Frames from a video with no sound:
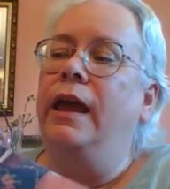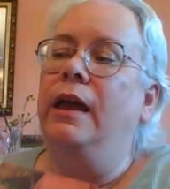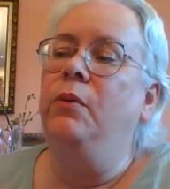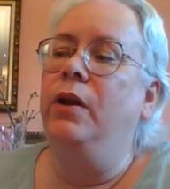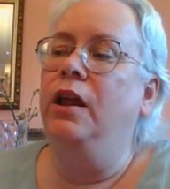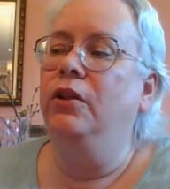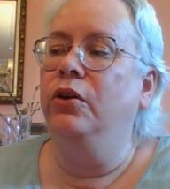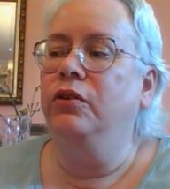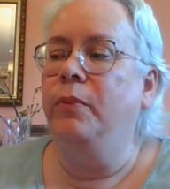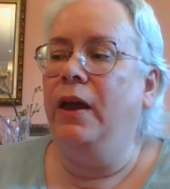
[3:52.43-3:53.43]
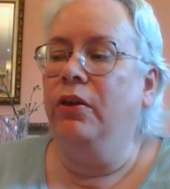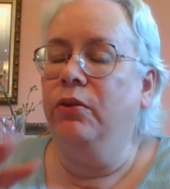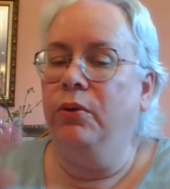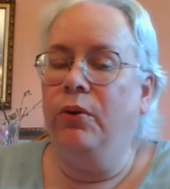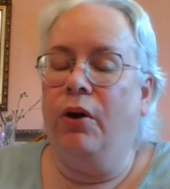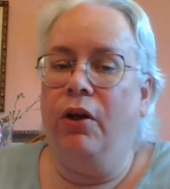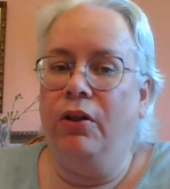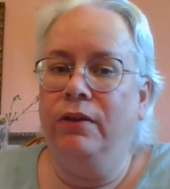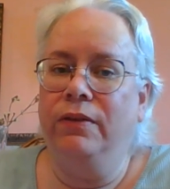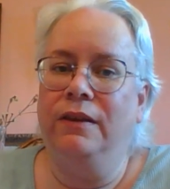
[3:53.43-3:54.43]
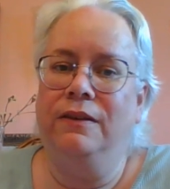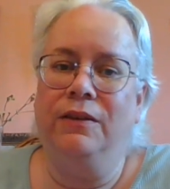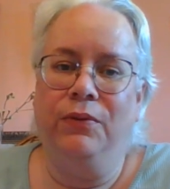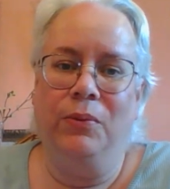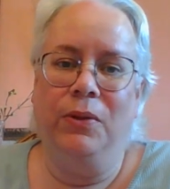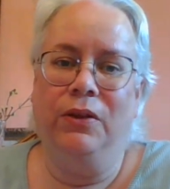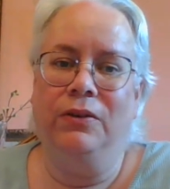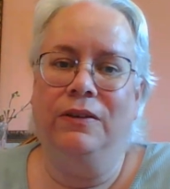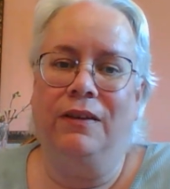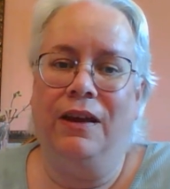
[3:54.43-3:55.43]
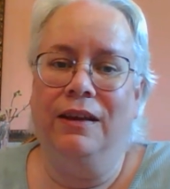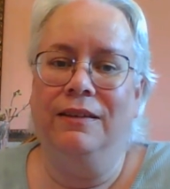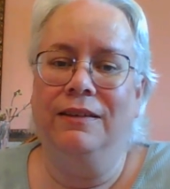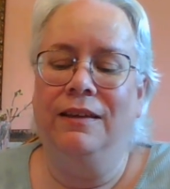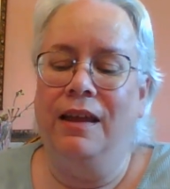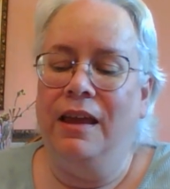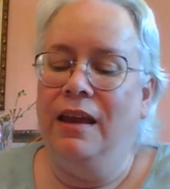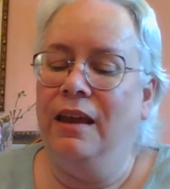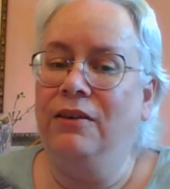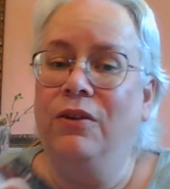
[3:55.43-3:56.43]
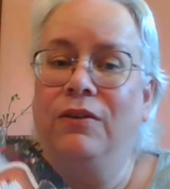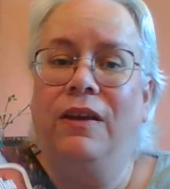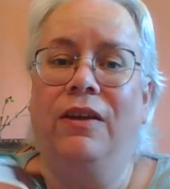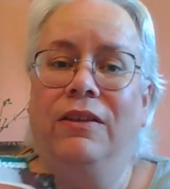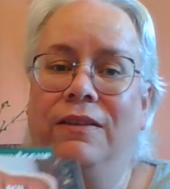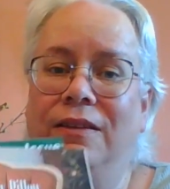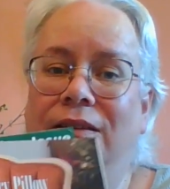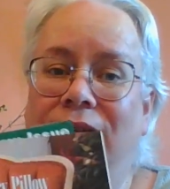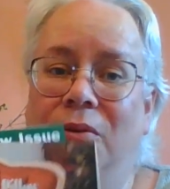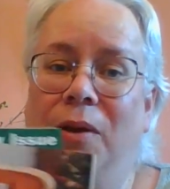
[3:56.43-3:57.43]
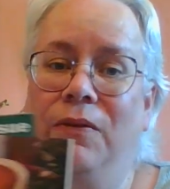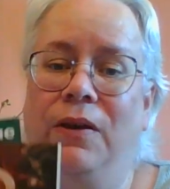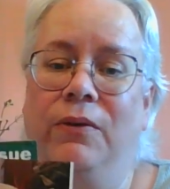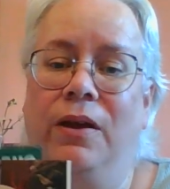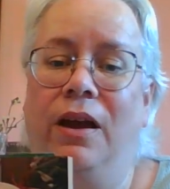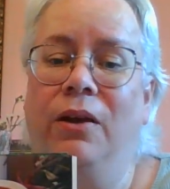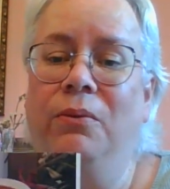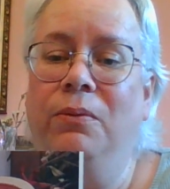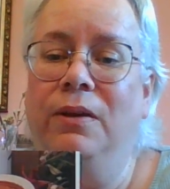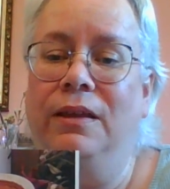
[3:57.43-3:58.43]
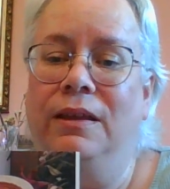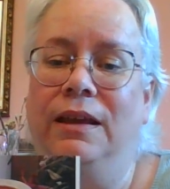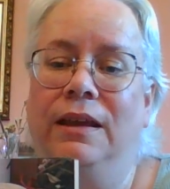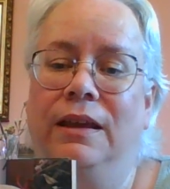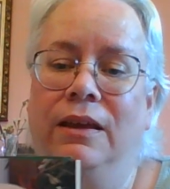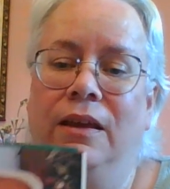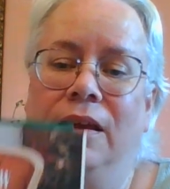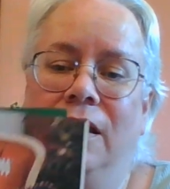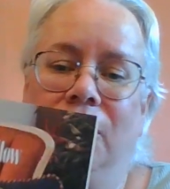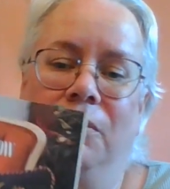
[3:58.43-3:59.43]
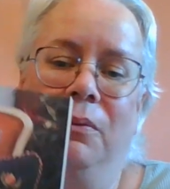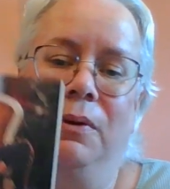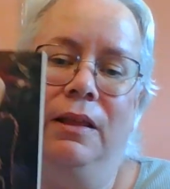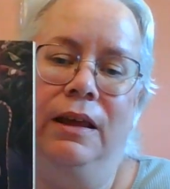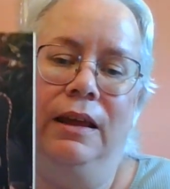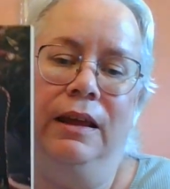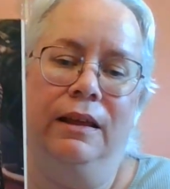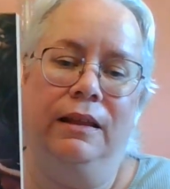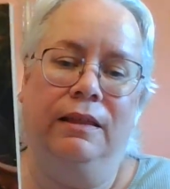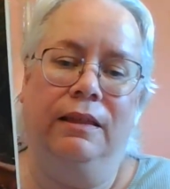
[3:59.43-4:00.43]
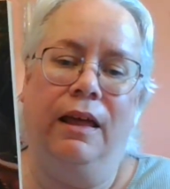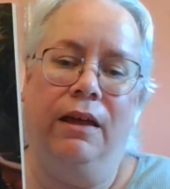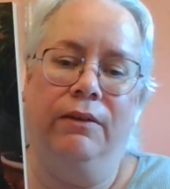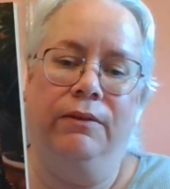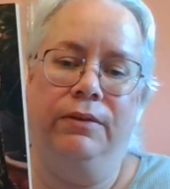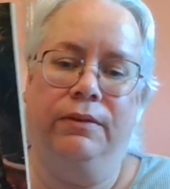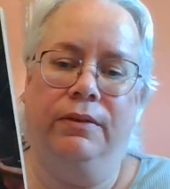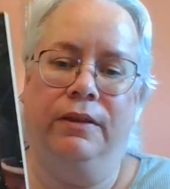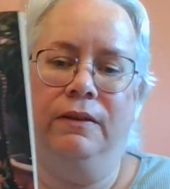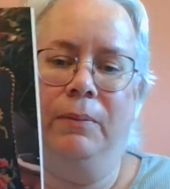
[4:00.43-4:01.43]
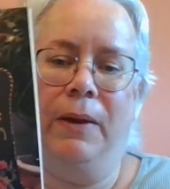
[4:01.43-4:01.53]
And when I looked back through all of these different pillow designs, it turns out this is still my favorite. I really, really love this